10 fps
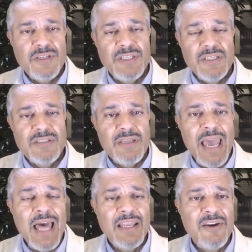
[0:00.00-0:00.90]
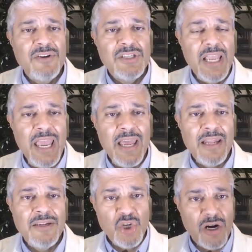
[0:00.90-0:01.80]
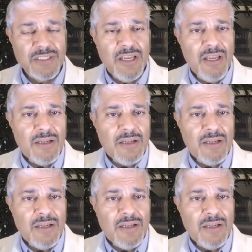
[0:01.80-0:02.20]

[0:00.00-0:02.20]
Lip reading: versus alligators and sharks.